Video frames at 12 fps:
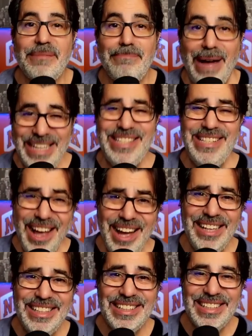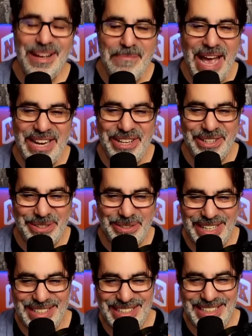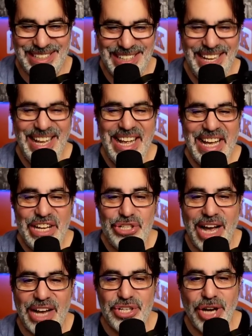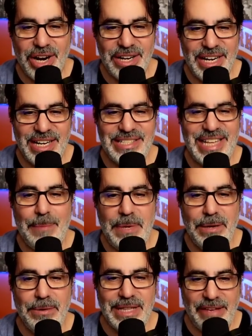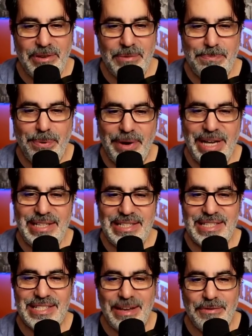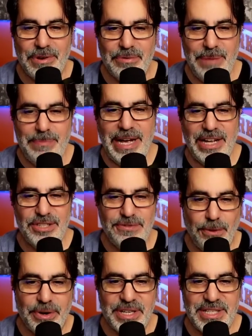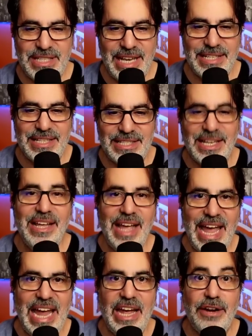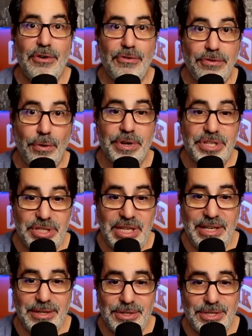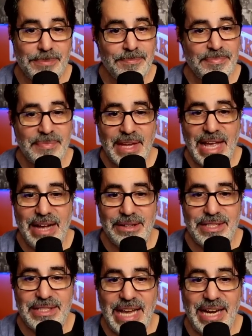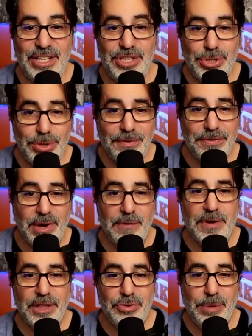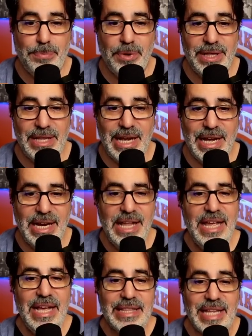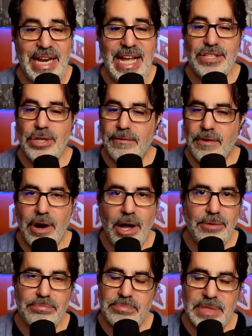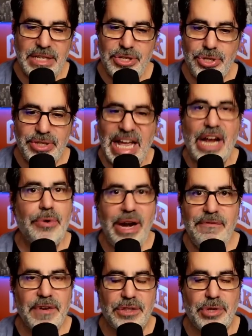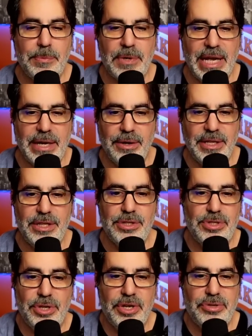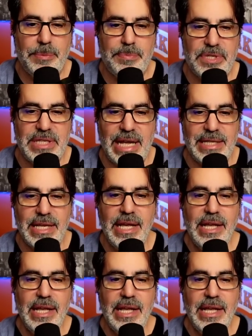my son, Emmanuel Quickley. Josh Hart in his debut, 11 points, 7 rebounds, 4 assists, and 4 steals. Outstanding, 2 of 3 from the three-point line. The Knicks overall didn't shoot that great from the three-point line, only 33%,